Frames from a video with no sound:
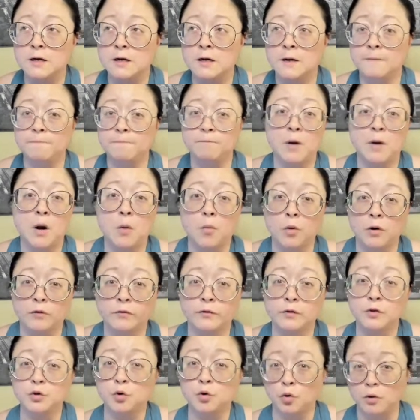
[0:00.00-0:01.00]
But I worked
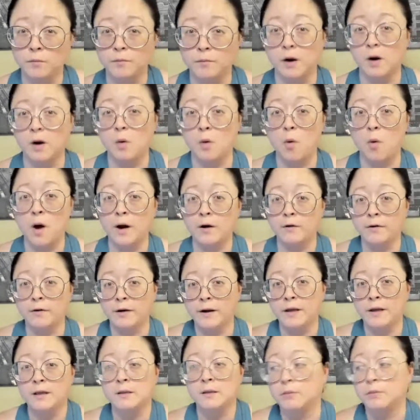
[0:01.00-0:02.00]
for Torbreck
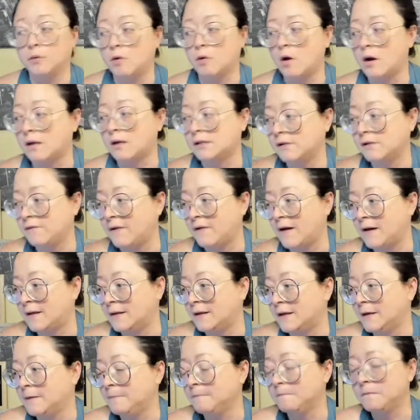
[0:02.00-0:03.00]
Winery in the Barossa
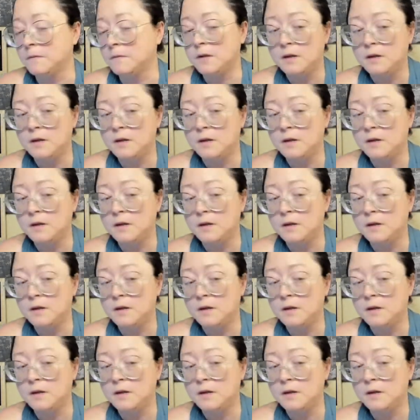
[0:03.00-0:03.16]
Valley.